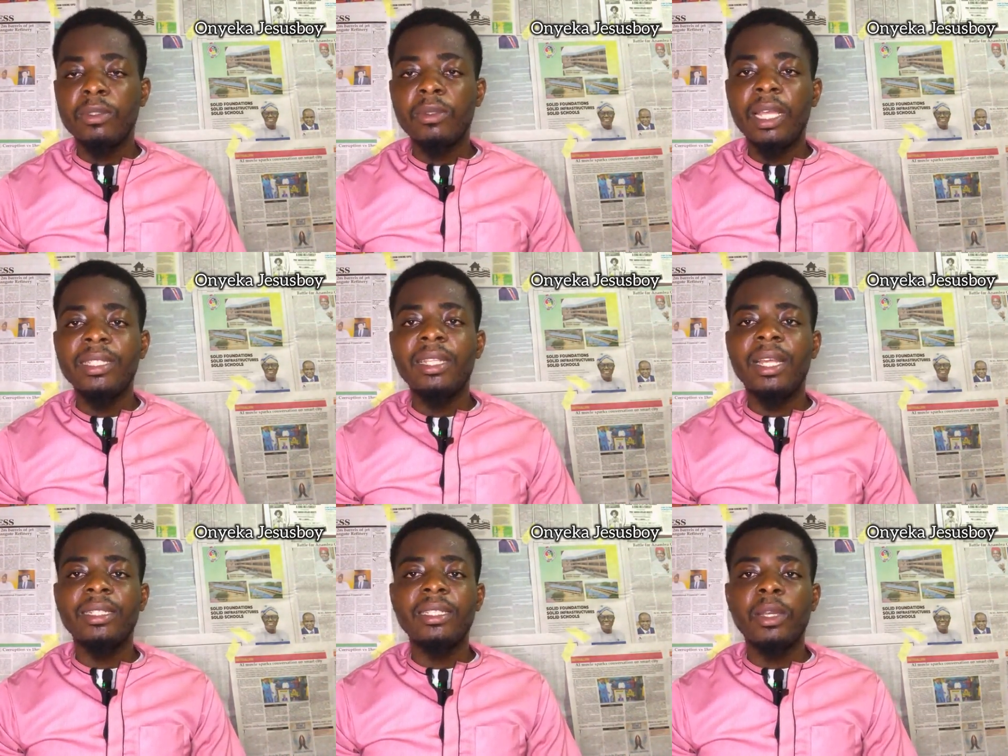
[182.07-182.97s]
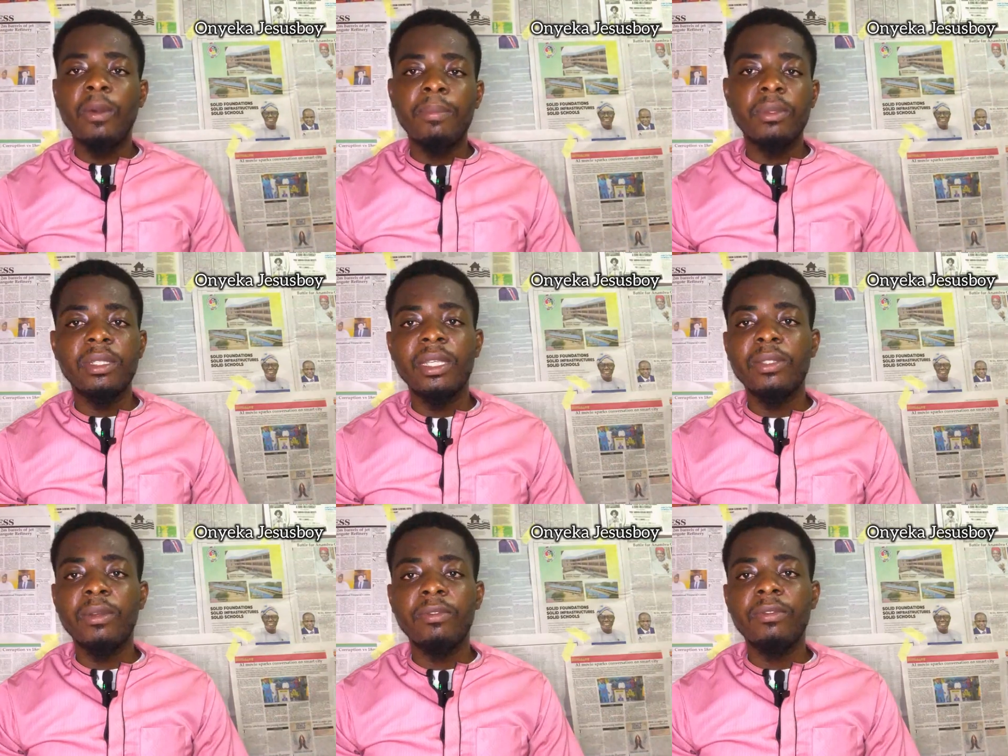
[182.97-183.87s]
So that is like the second
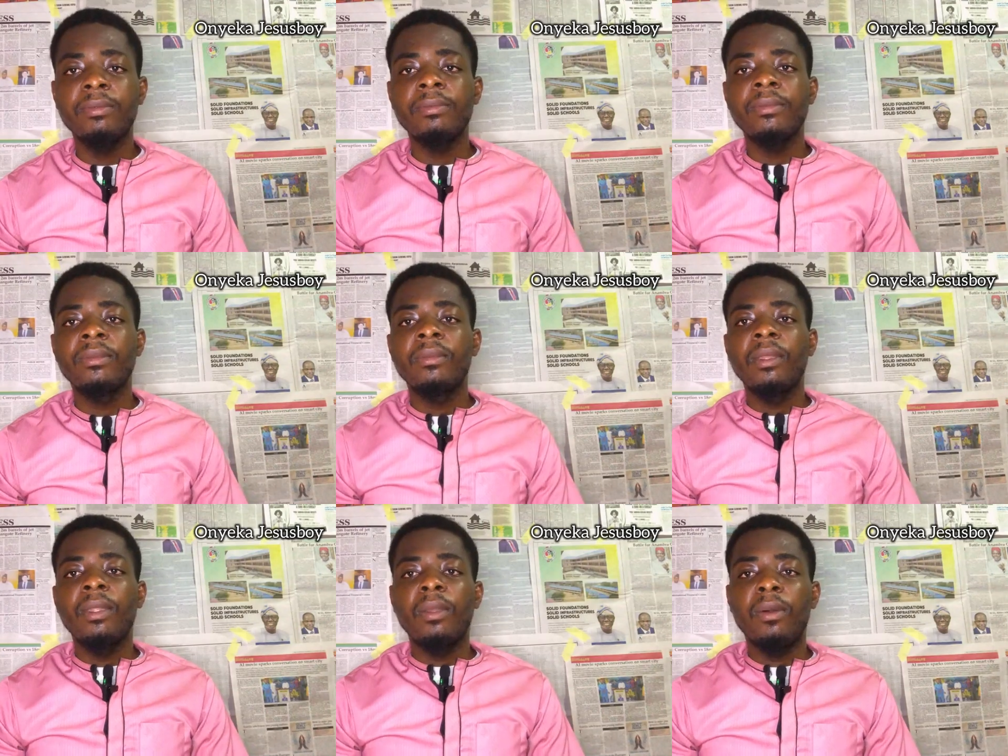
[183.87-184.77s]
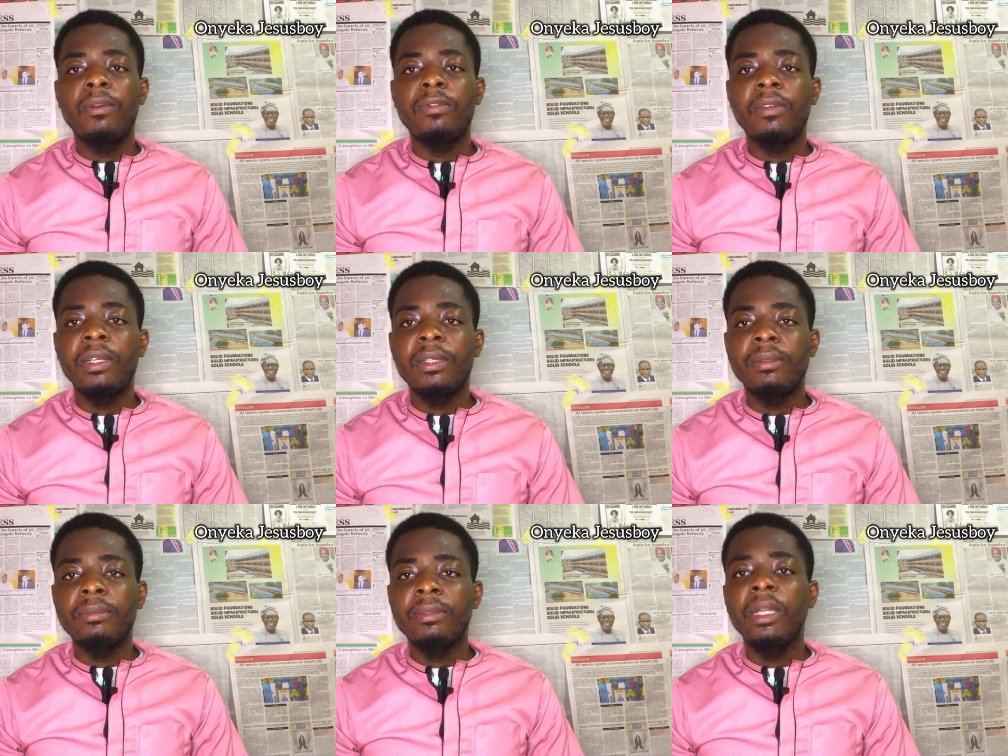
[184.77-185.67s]
process of
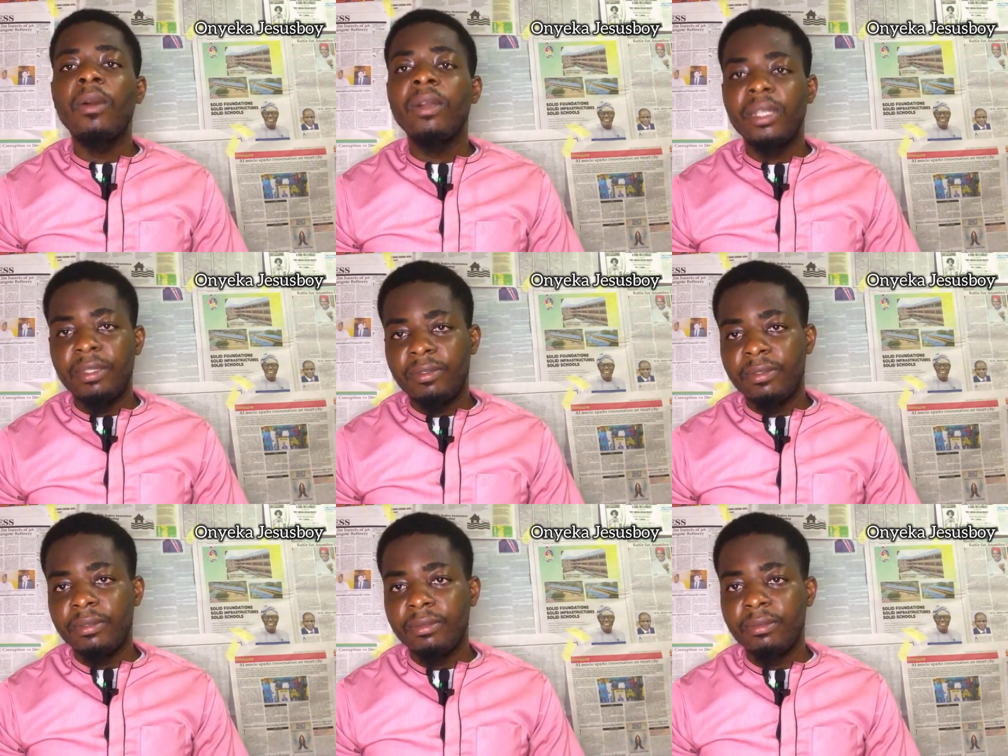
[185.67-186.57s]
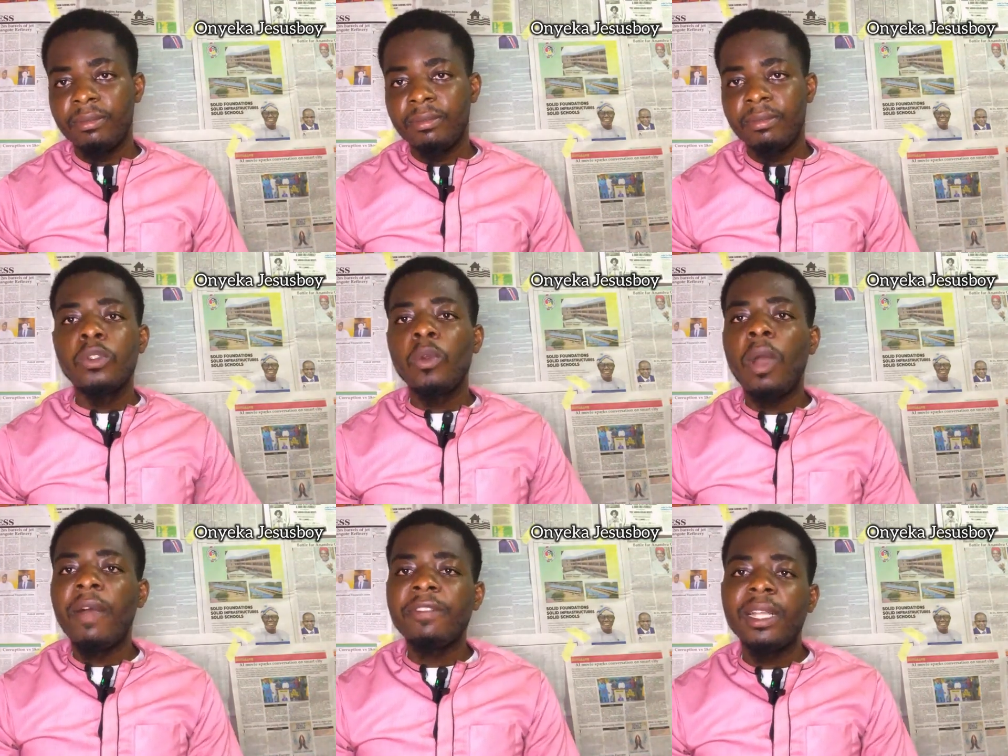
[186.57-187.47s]
the conclave. So
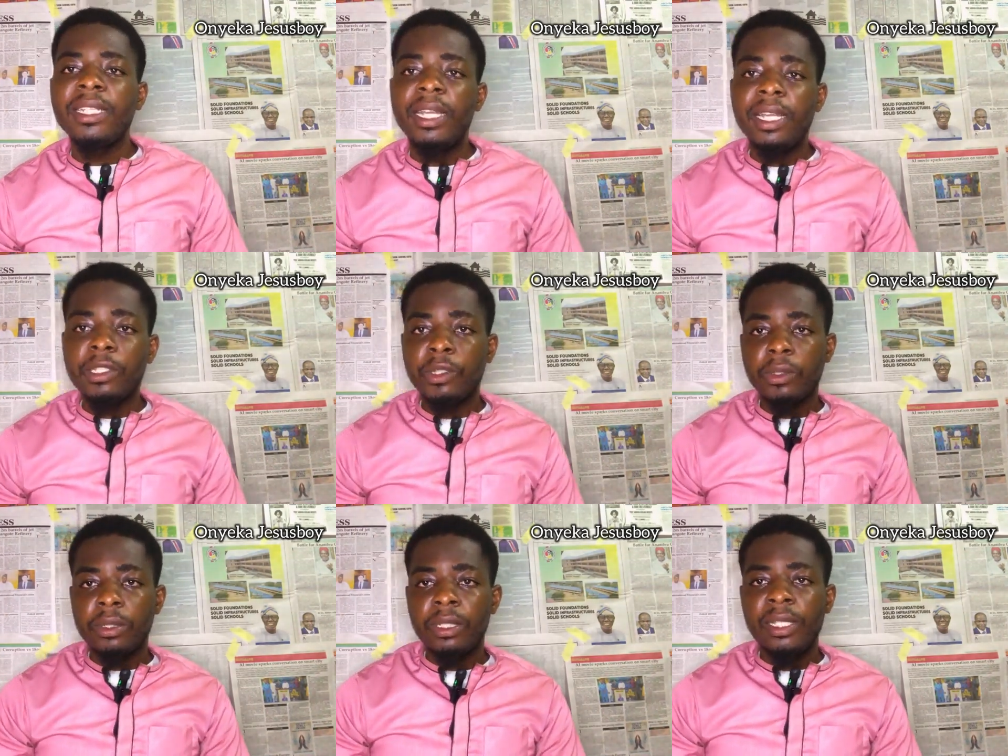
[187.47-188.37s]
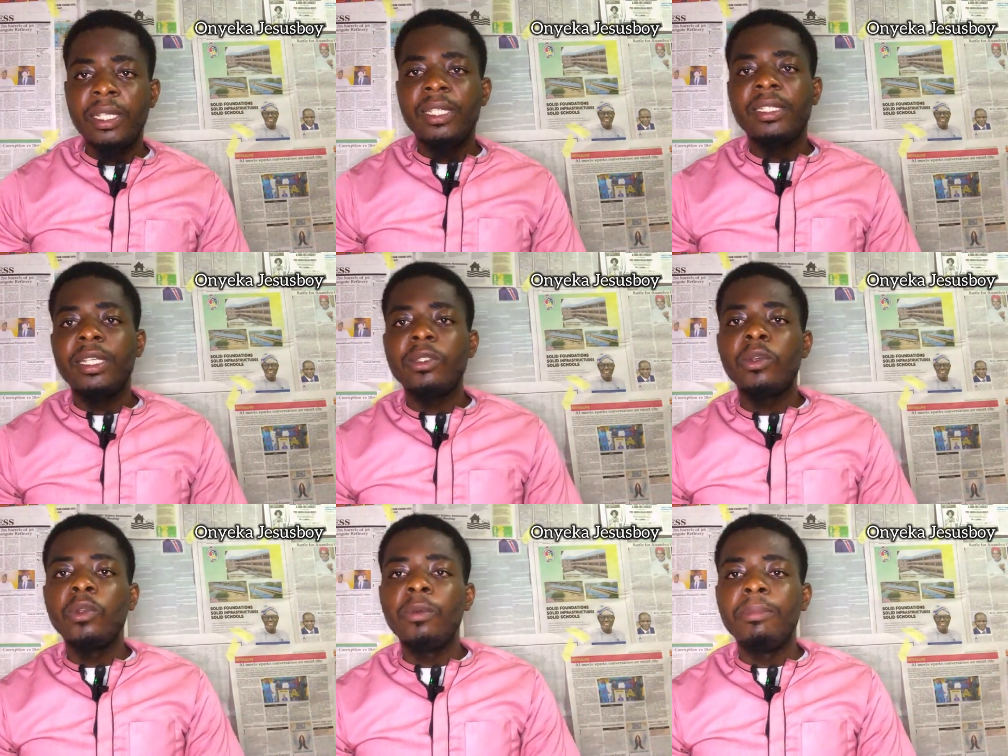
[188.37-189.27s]
after the election, there's
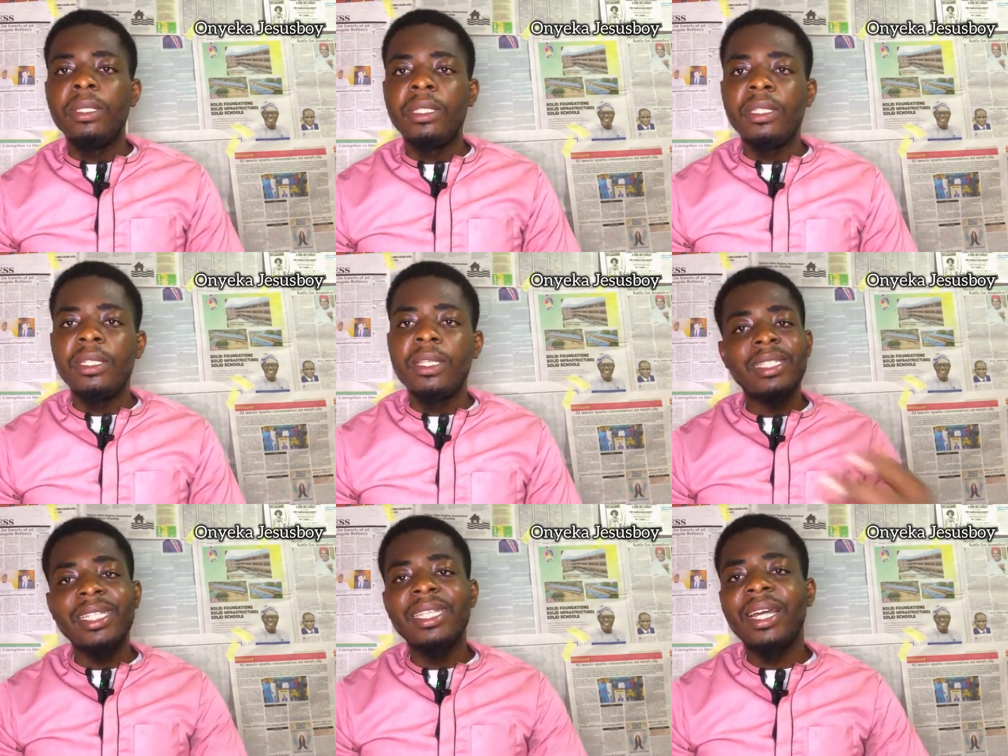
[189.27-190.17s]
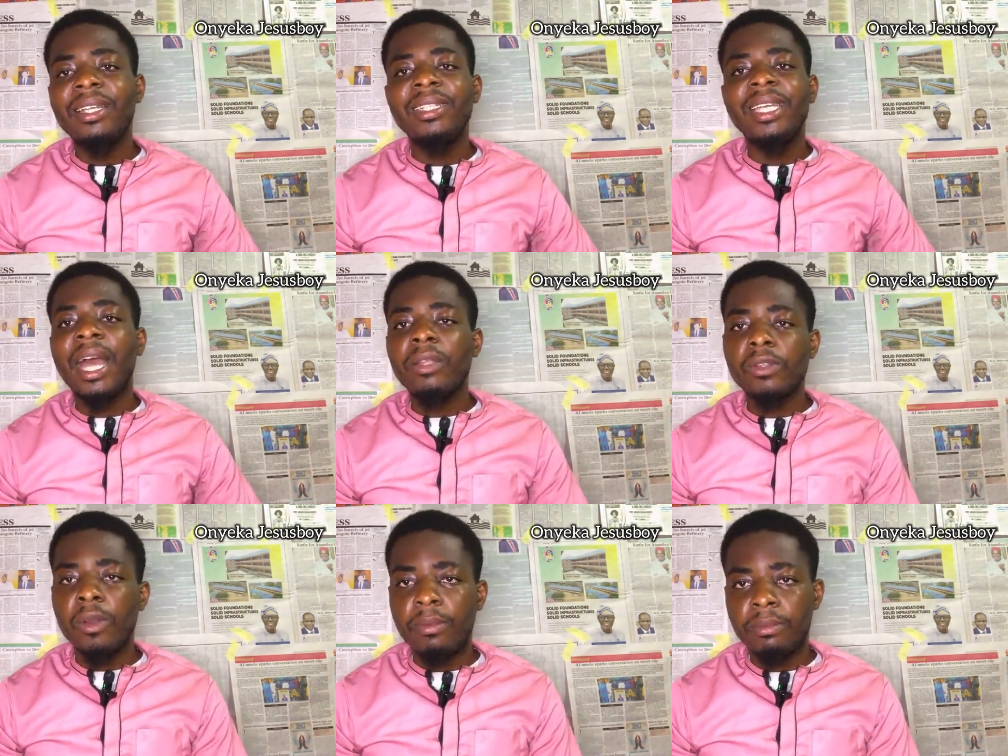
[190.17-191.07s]
going to be signaling the
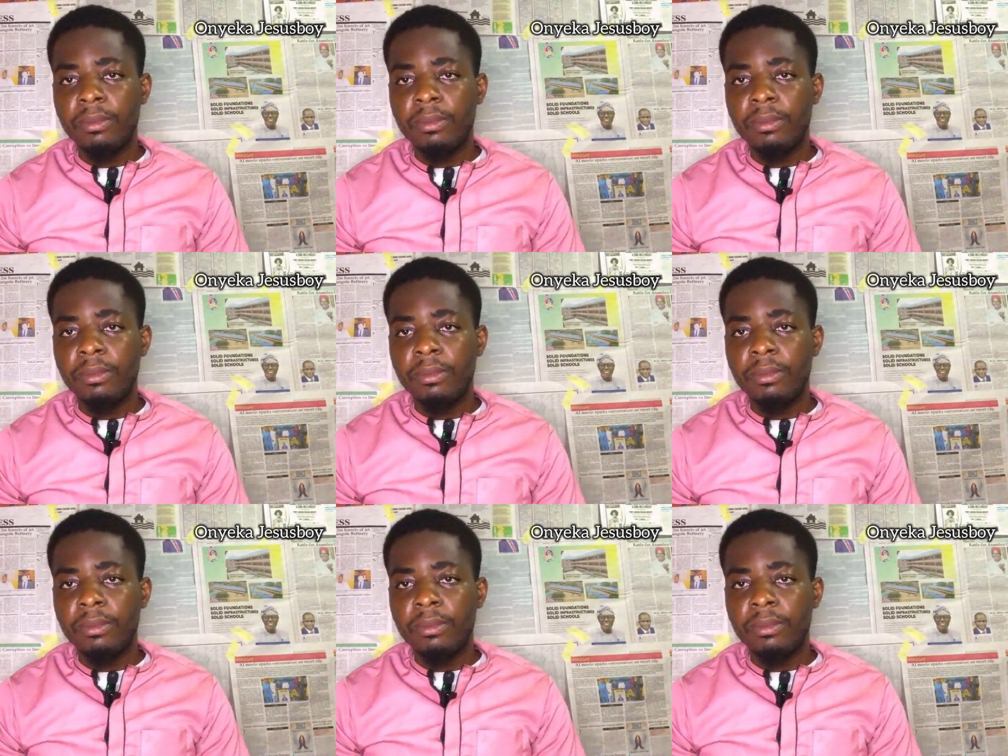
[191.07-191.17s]
outcome.